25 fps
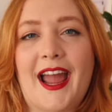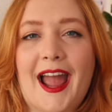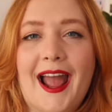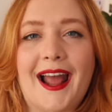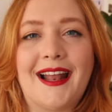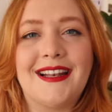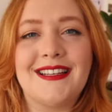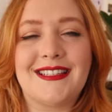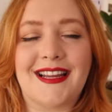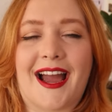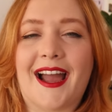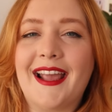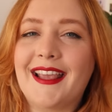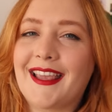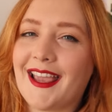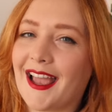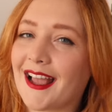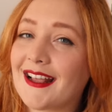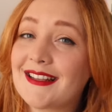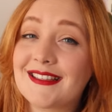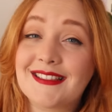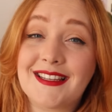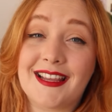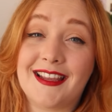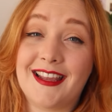And I
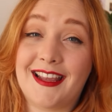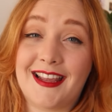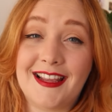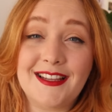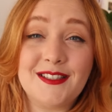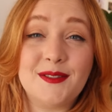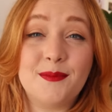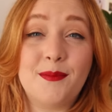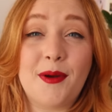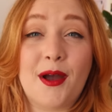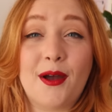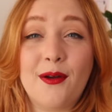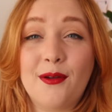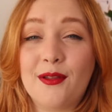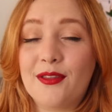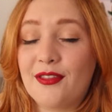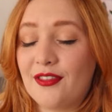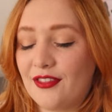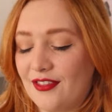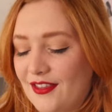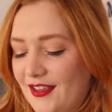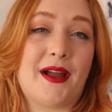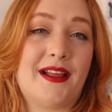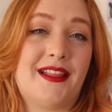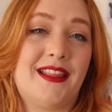guess it is
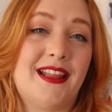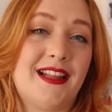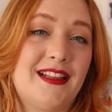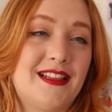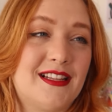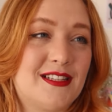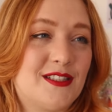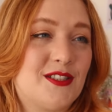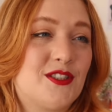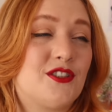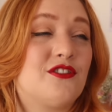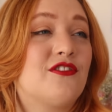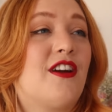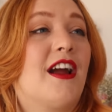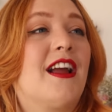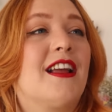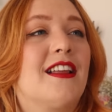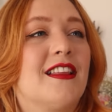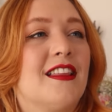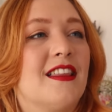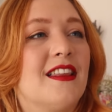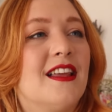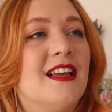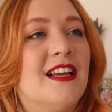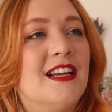both, but I think the
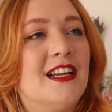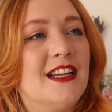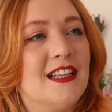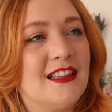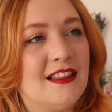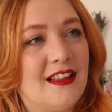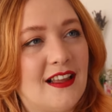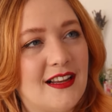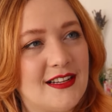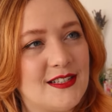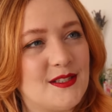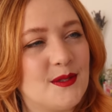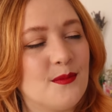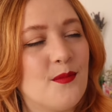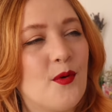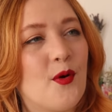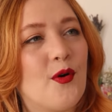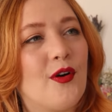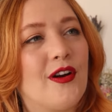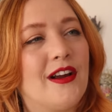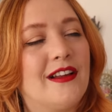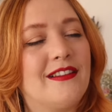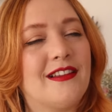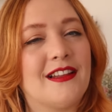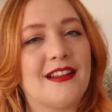strength lies
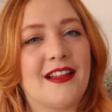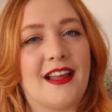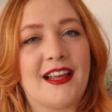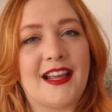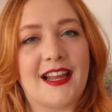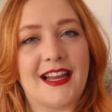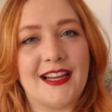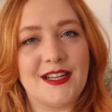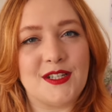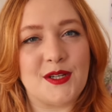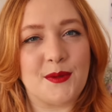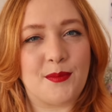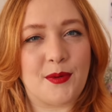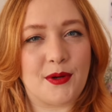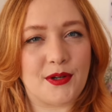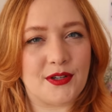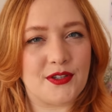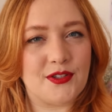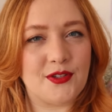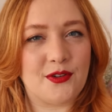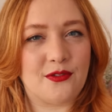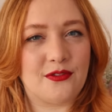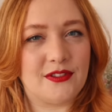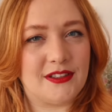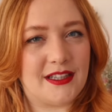more in the like
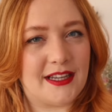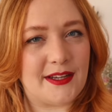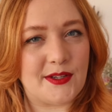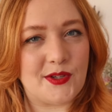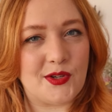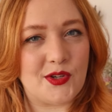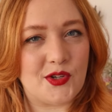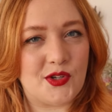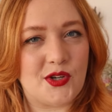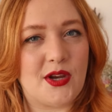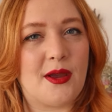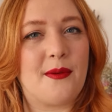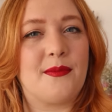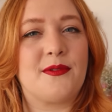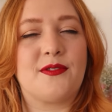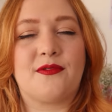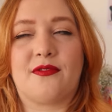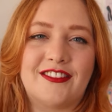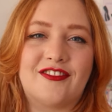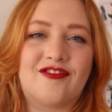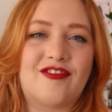interpersonal relationships